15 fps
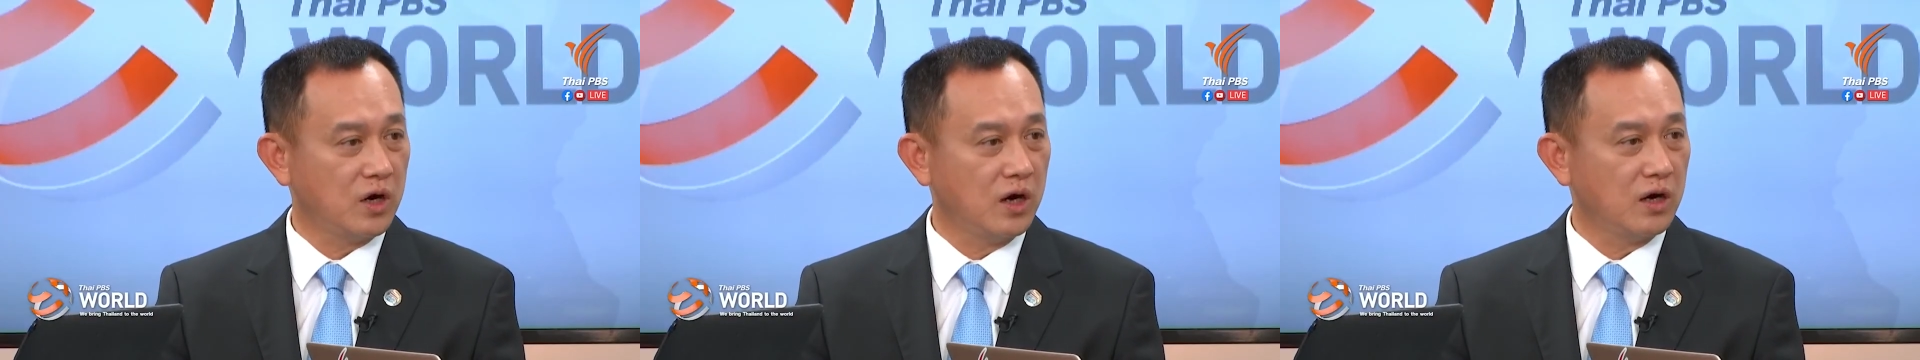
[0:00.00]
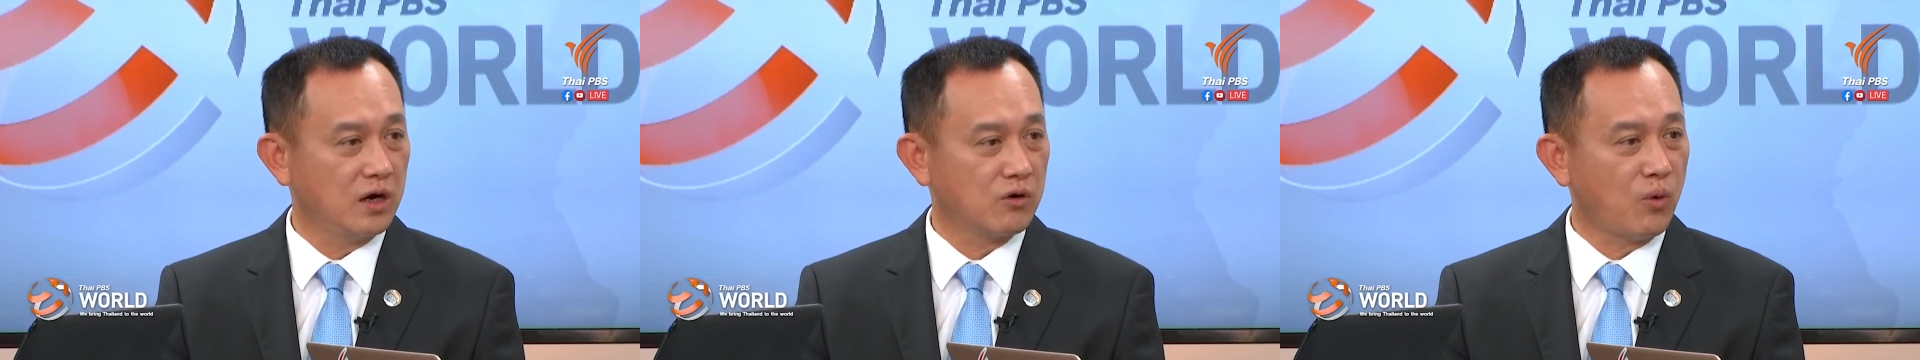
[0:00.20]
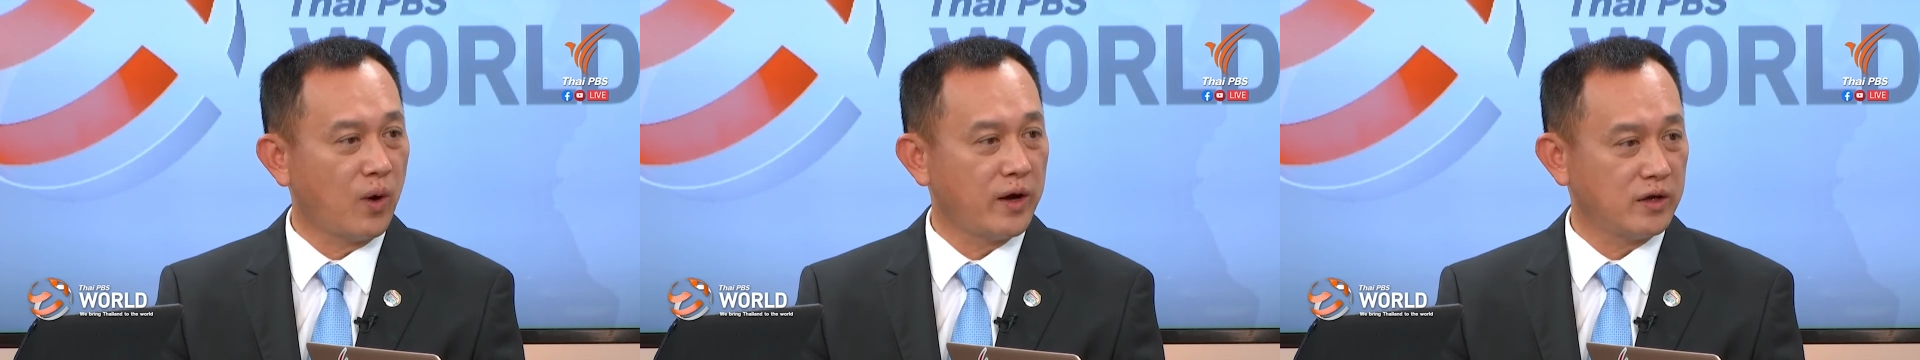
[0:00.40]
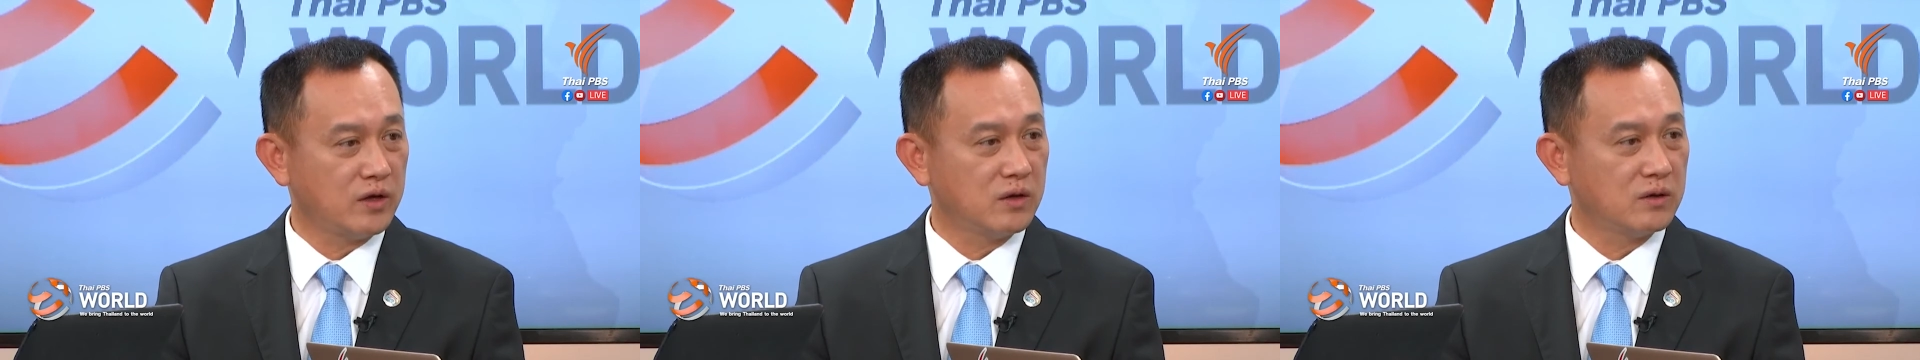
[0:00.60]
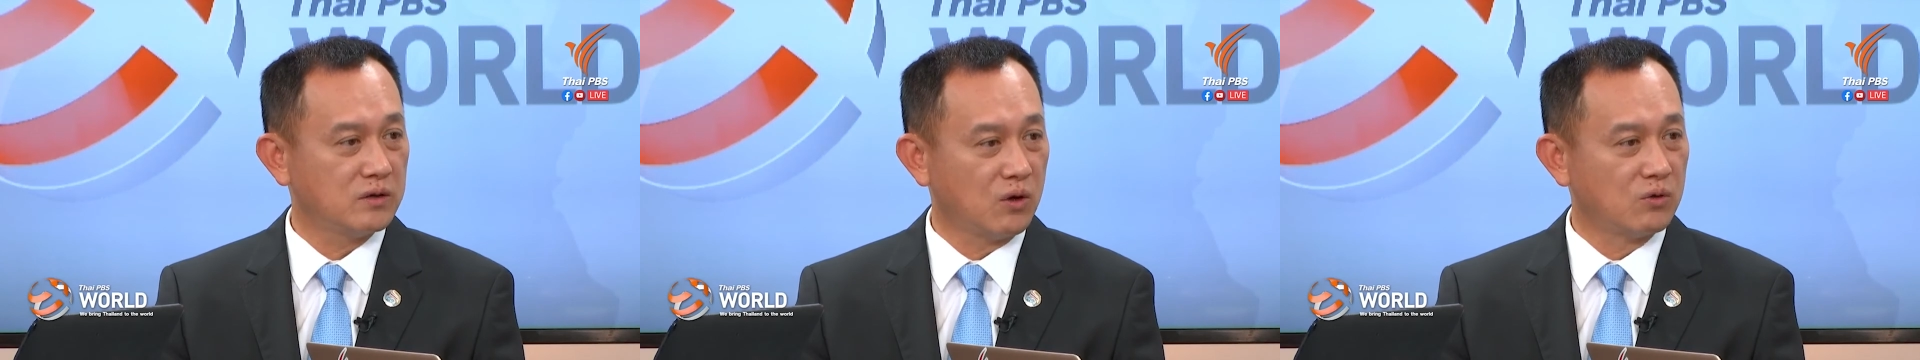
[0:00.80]
a quite
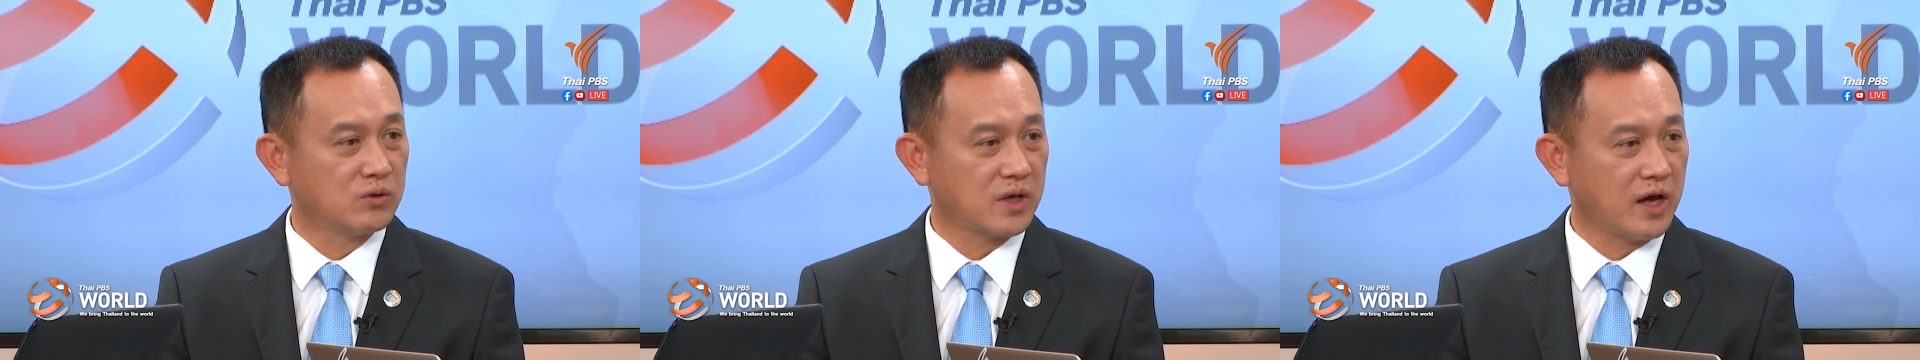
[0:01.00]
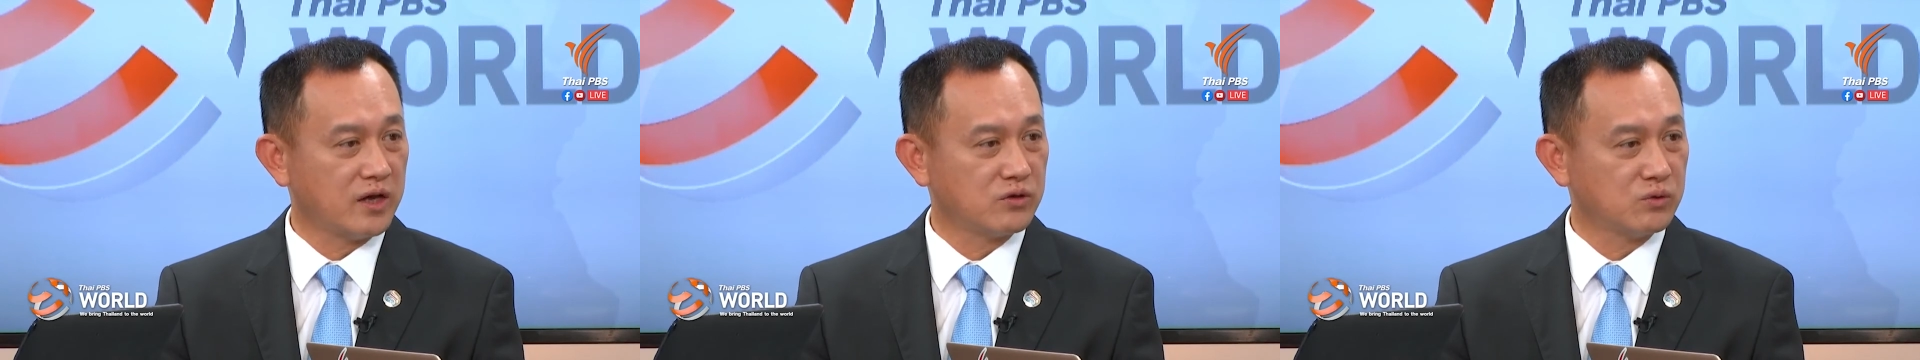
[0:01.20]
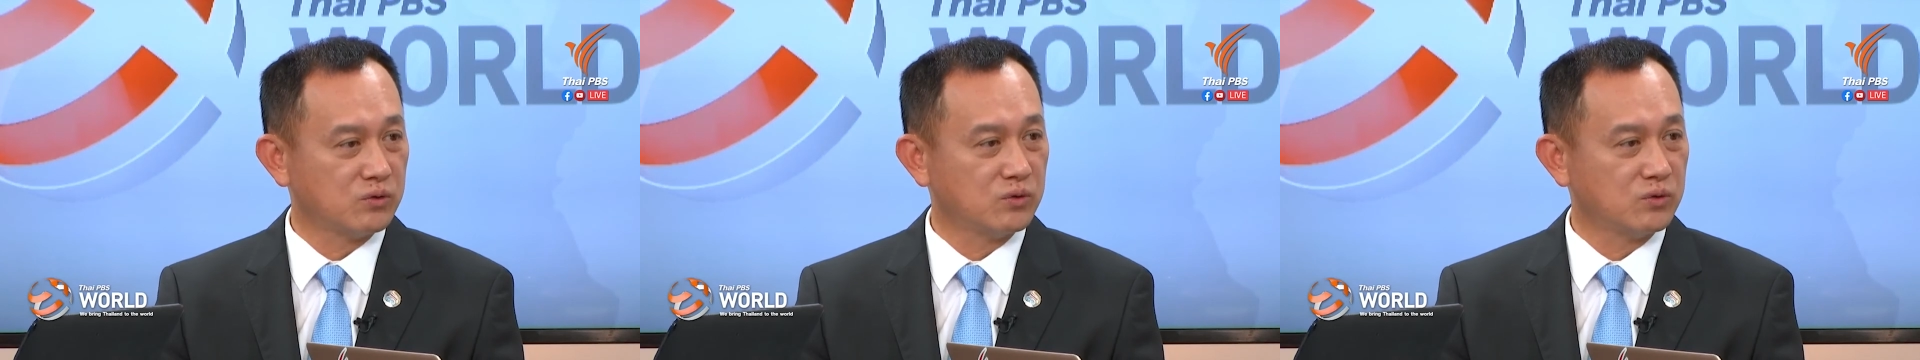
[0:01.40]
long time